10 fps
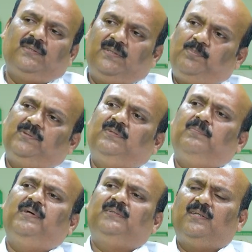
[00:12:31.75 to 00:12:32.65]
Suppose if the
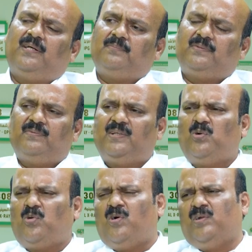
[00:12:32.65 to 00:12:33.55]
patient comes with a
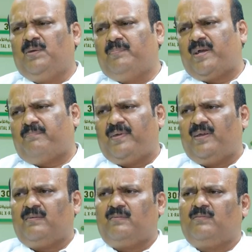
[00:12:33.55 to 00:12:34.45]
chronic back pain,